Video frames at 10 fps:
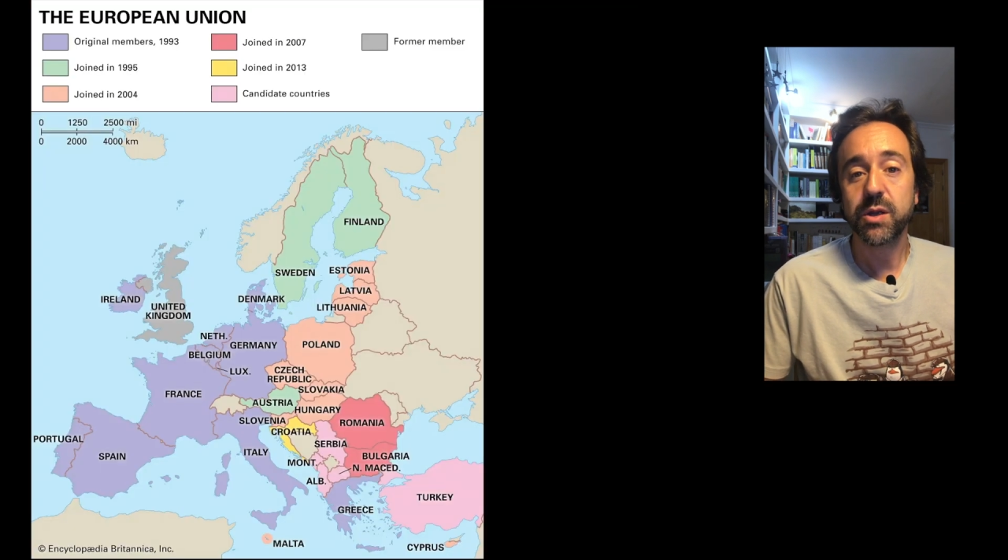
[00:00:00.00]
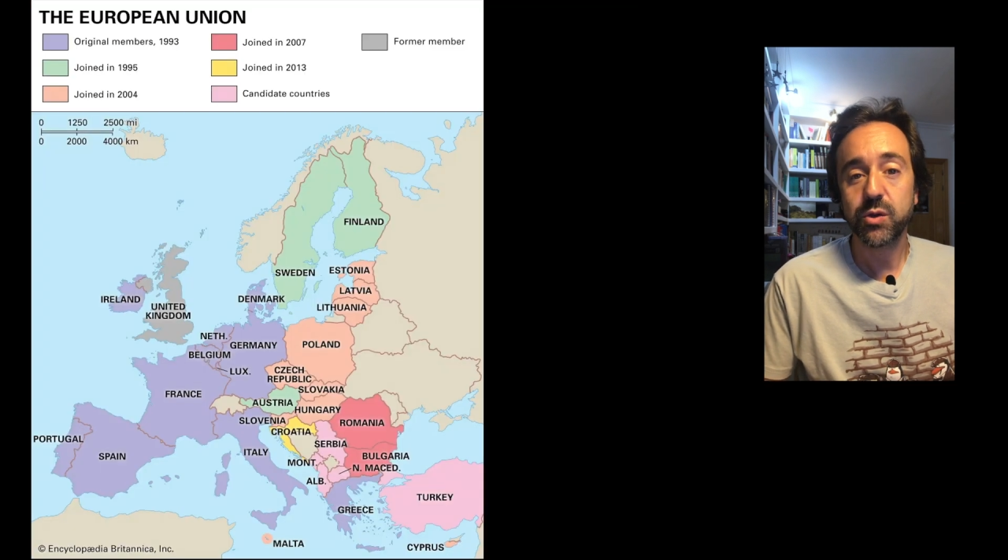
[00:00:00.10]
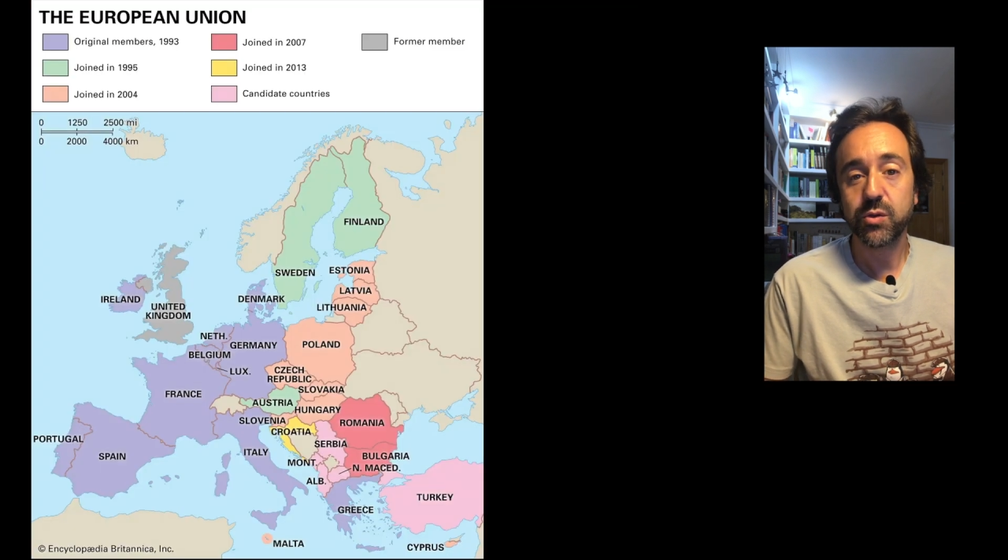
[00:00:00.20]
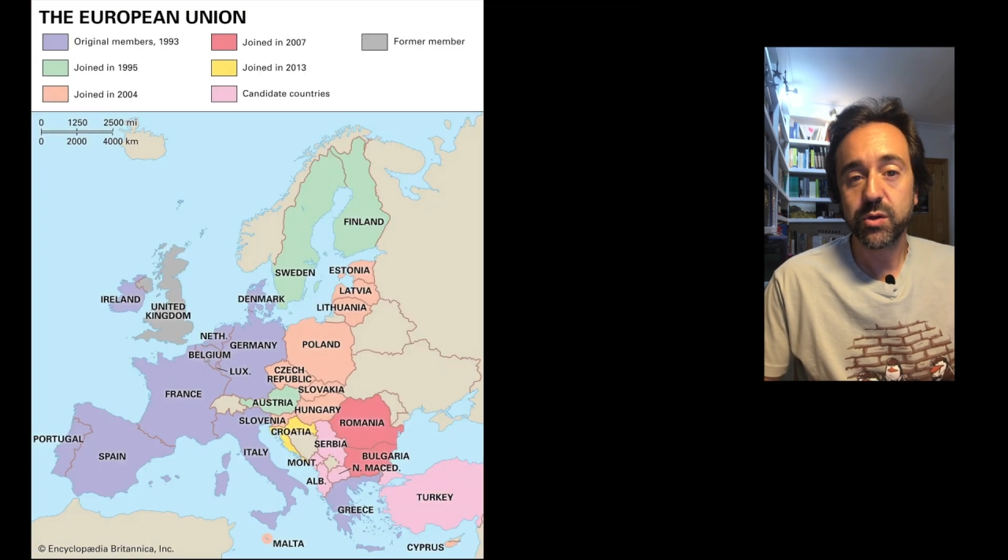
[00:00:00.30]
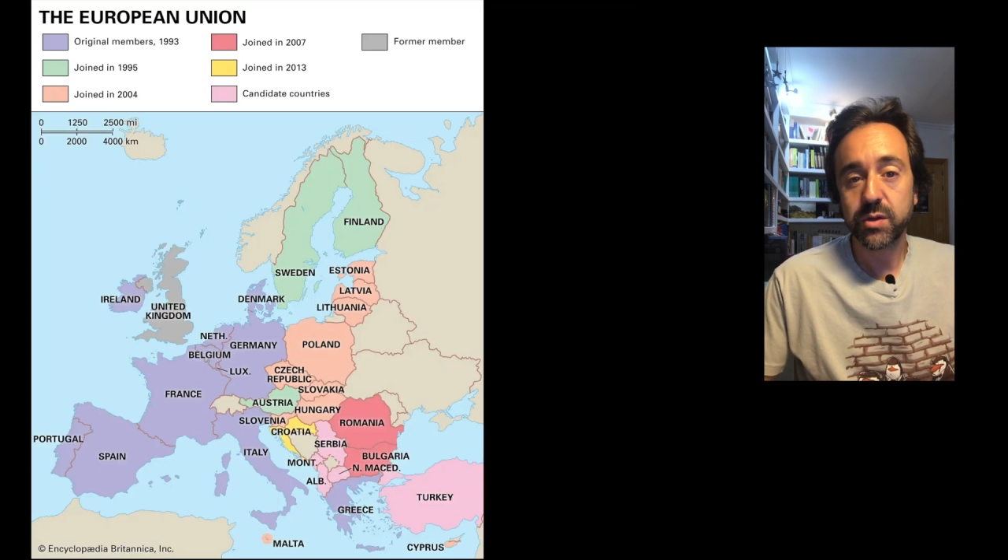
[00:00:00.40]

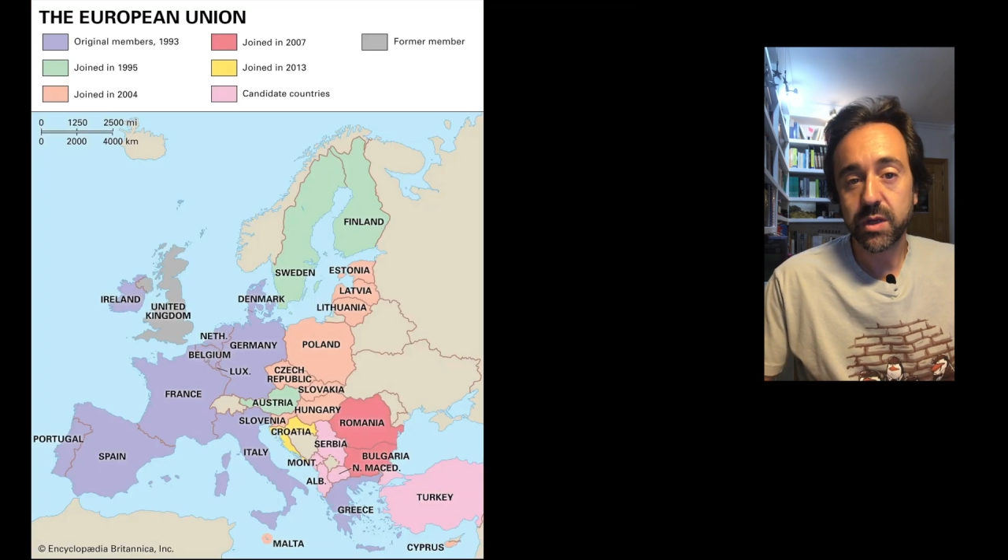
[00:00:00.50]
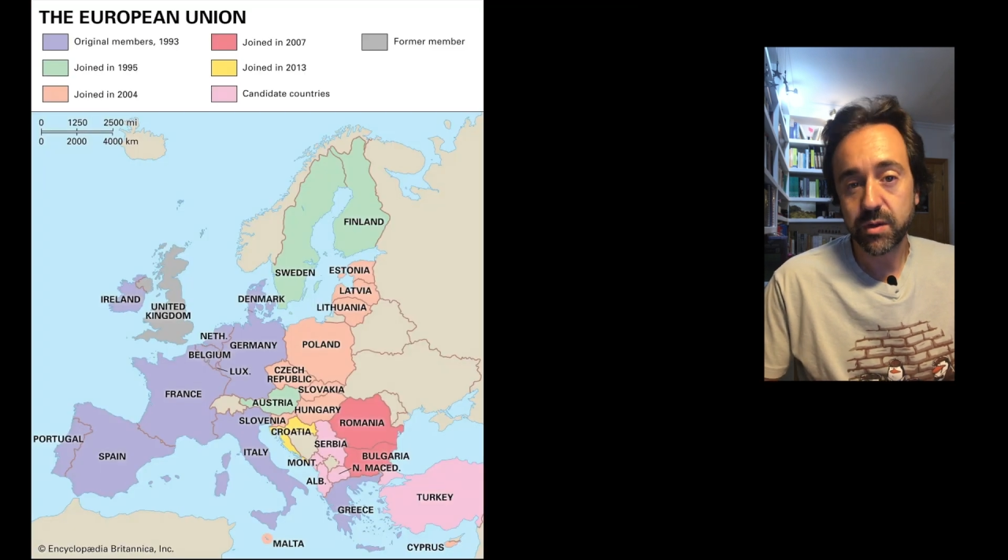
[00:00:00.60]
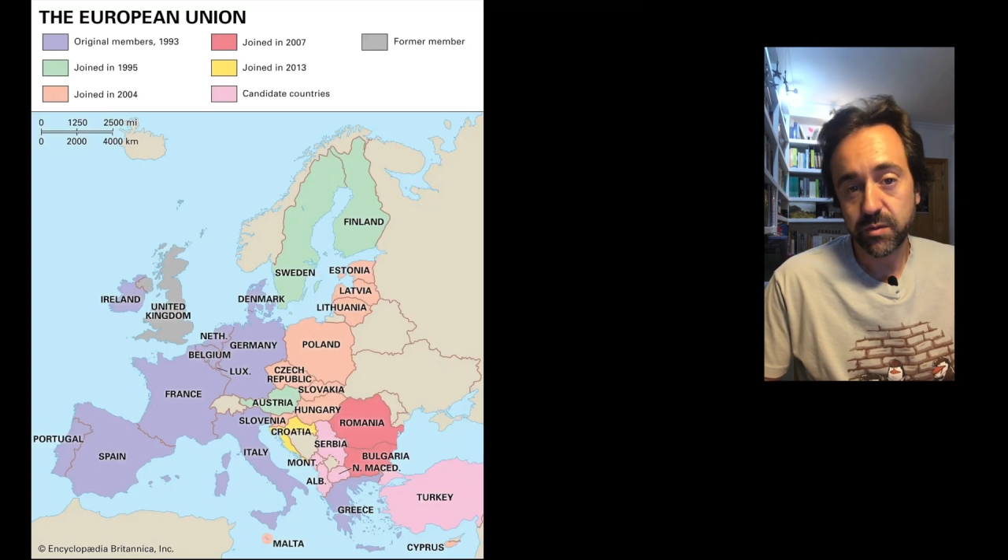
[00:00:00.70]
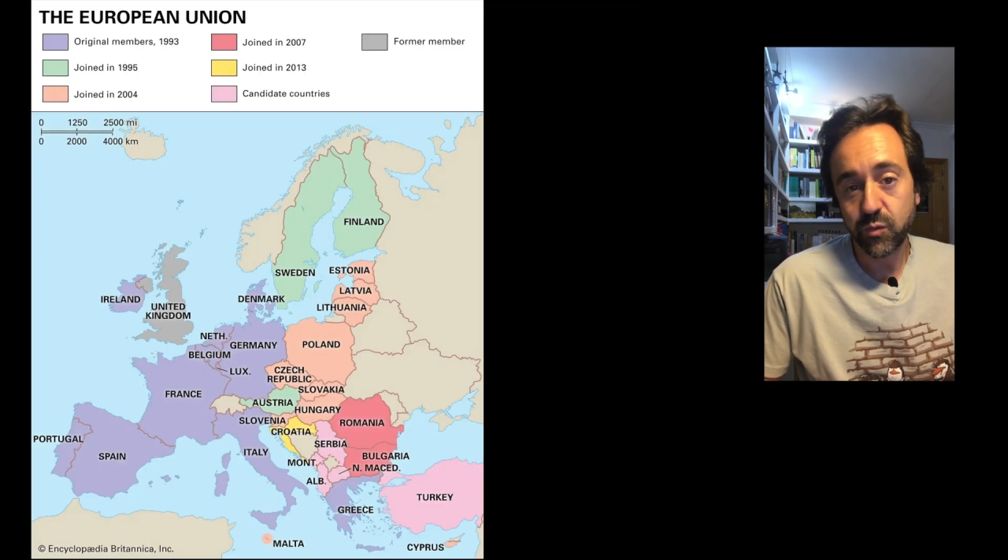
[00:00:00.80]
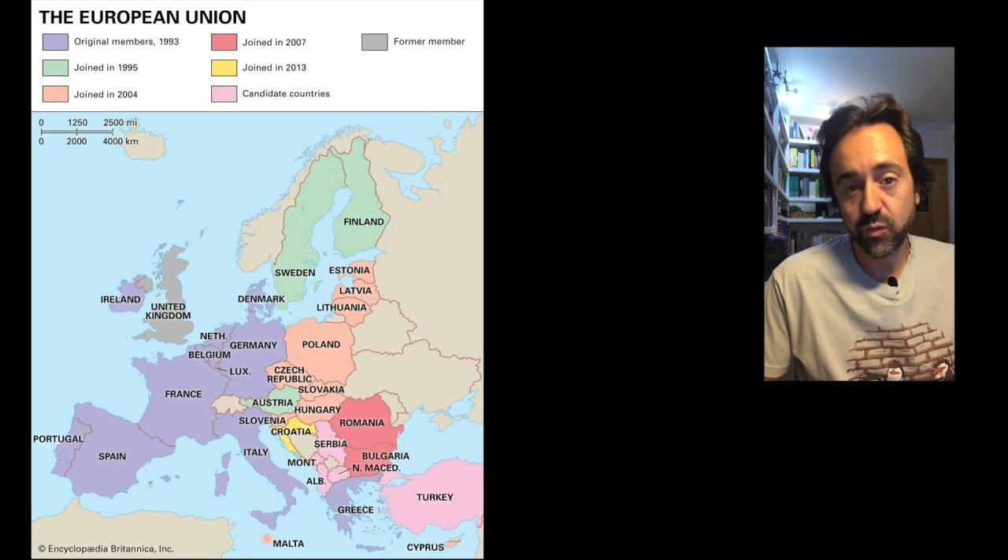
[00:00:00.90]
Union
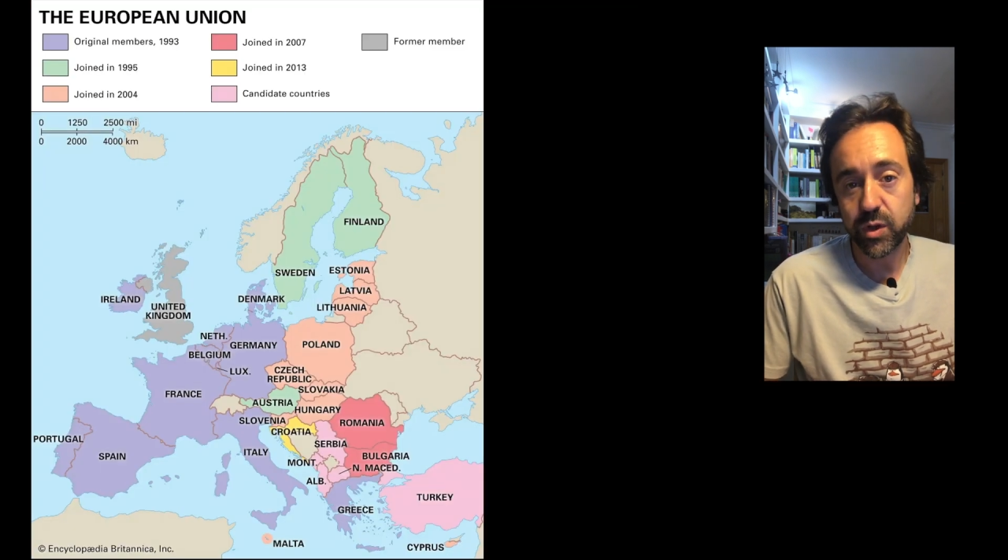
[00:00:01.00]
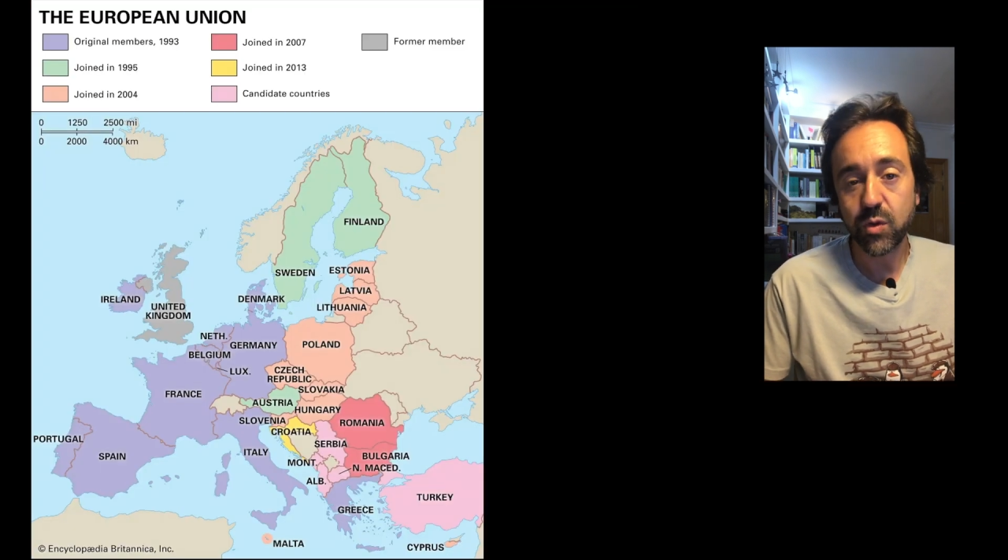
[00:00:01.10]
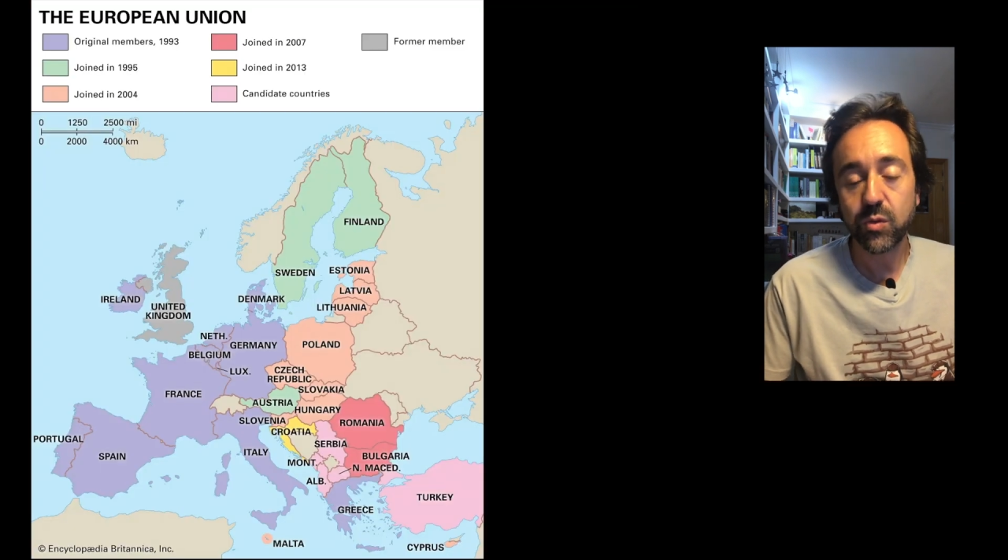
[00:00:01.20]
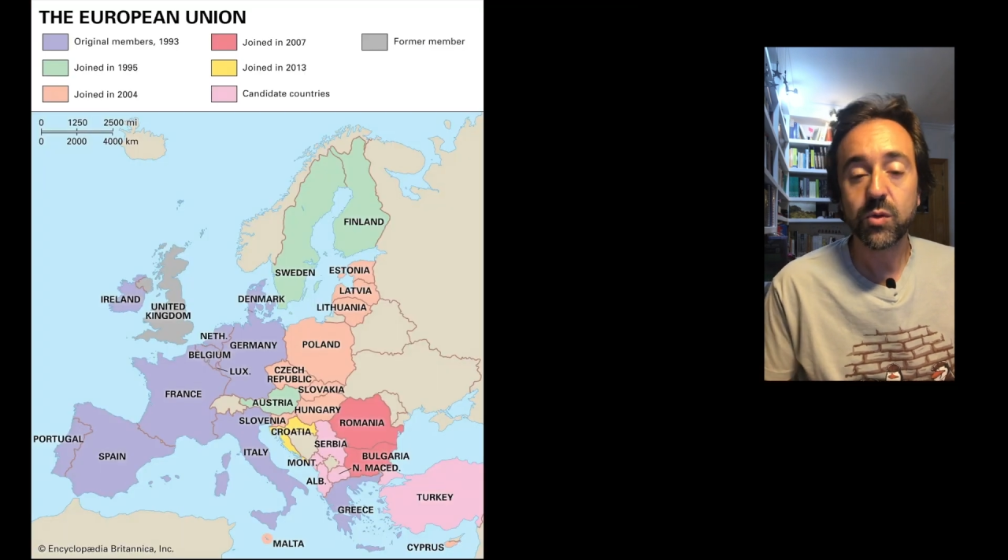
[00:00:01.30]
that we know